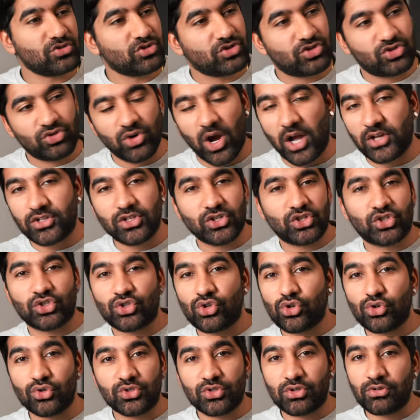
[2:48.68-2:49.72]
tried to
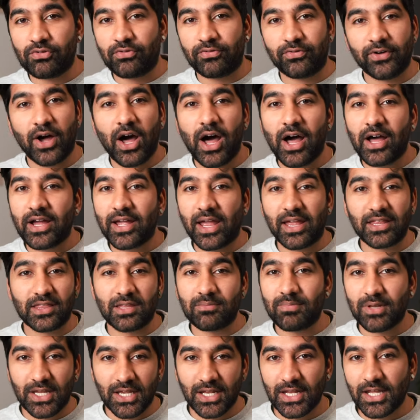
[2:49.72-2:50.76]
shoot too far in the
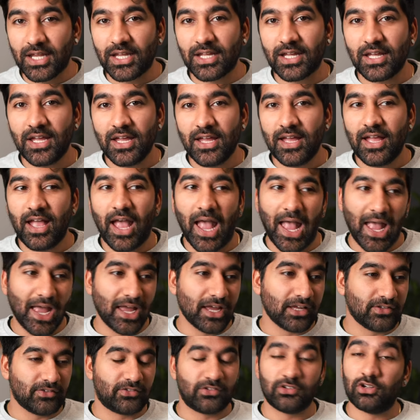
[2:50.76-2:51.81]
beginning,
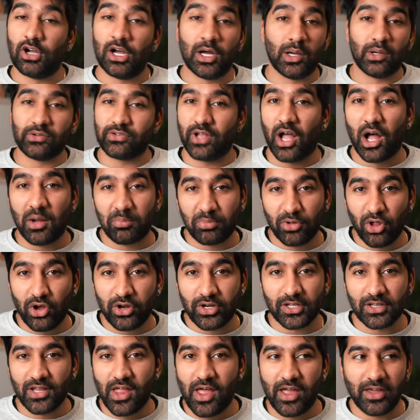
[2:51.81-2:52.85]
and so I was
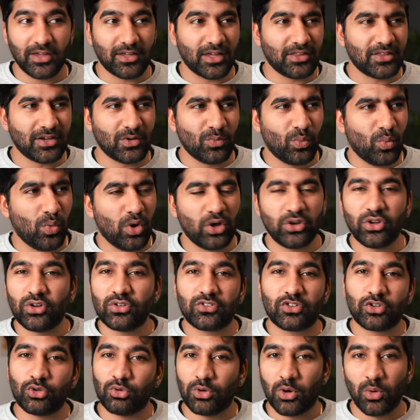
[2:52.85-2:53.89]
uploading like, I think, one or
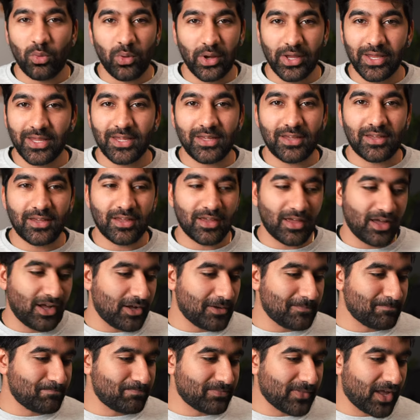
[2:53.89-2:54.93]
two a week.
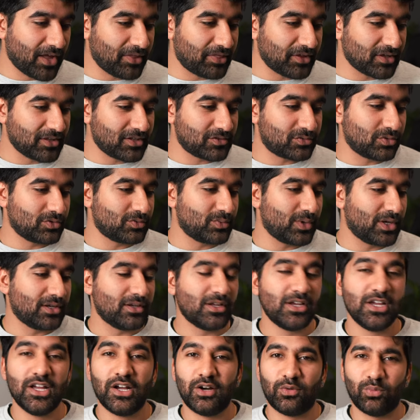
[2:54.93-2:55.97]
I think this was when
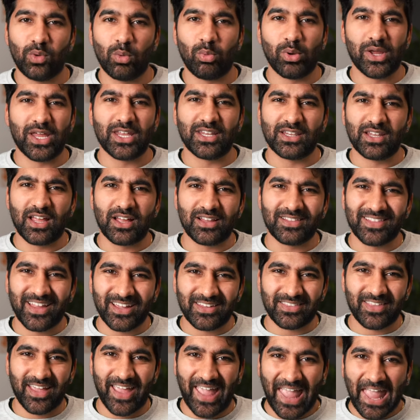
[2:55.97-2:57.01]
we were in
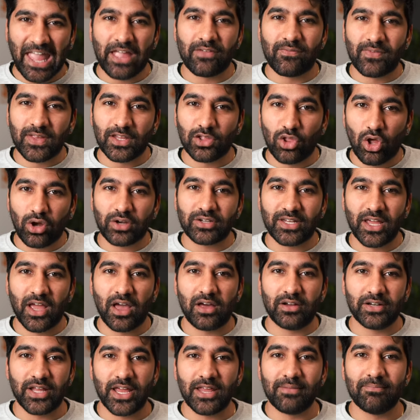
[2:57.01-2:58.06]
like the heavy
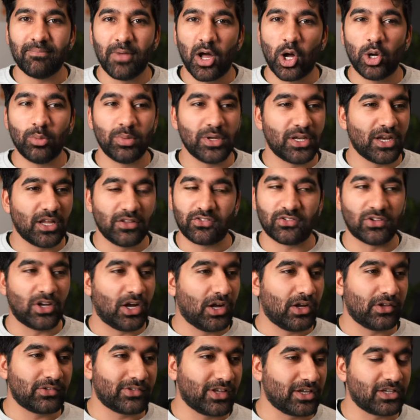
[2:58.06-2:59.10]
lockdown in Melbourne, and so
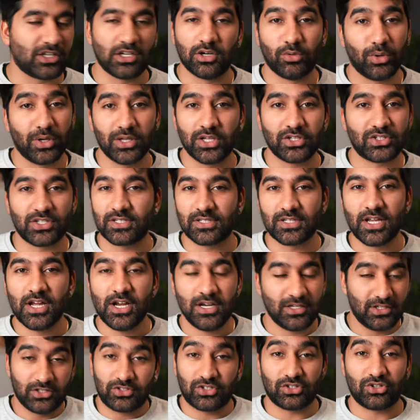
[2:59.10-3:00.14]
I was like, you know what, let's
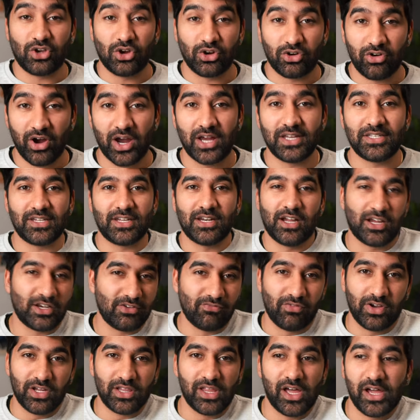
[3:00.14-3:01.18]
just go crazy. And I
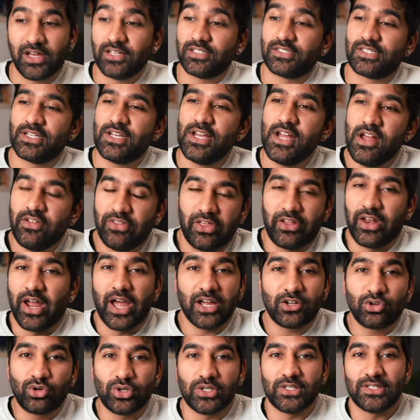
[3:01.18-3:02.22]
realized that
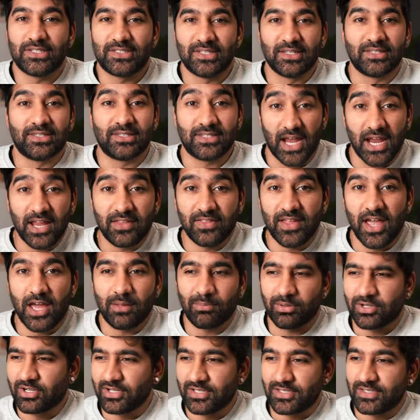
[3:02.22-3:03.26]
I couldn't sustain
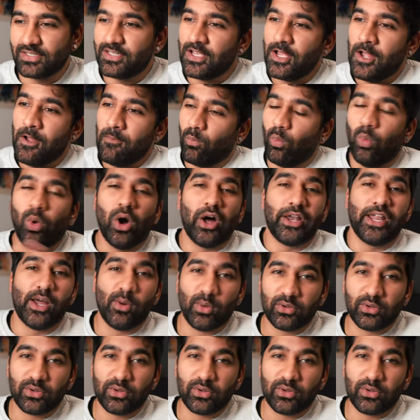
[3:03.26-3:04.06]
that because, one, I